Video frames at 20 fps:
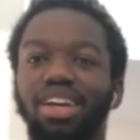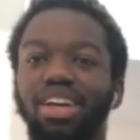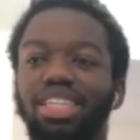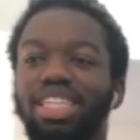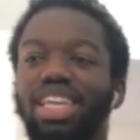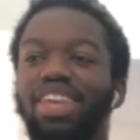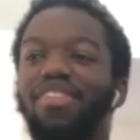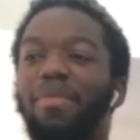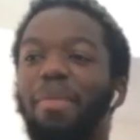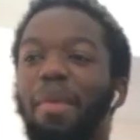
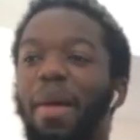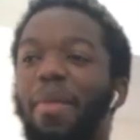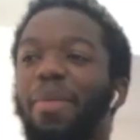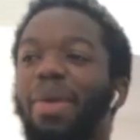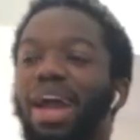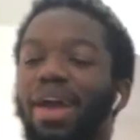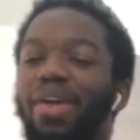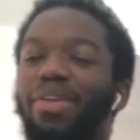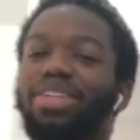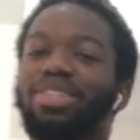because even my
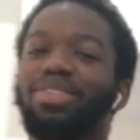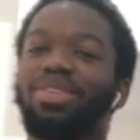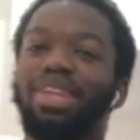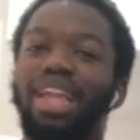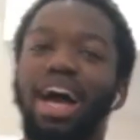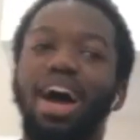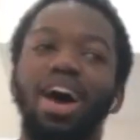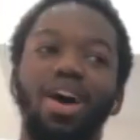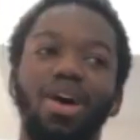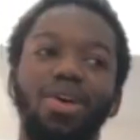parents are
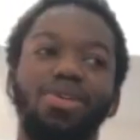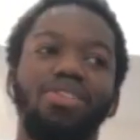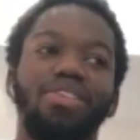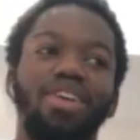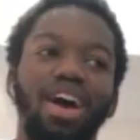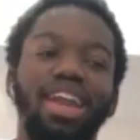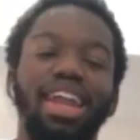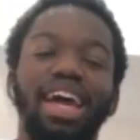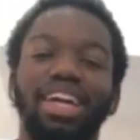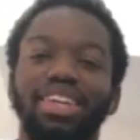like, oh,
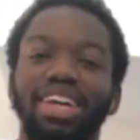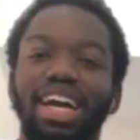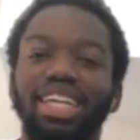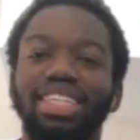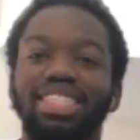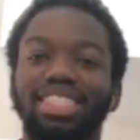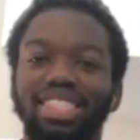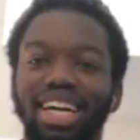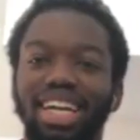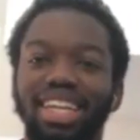right, like yeah,
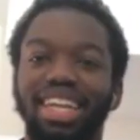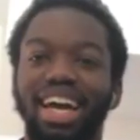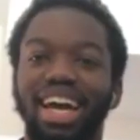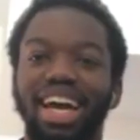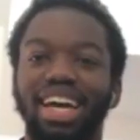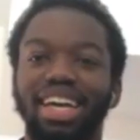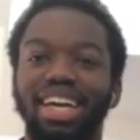she done that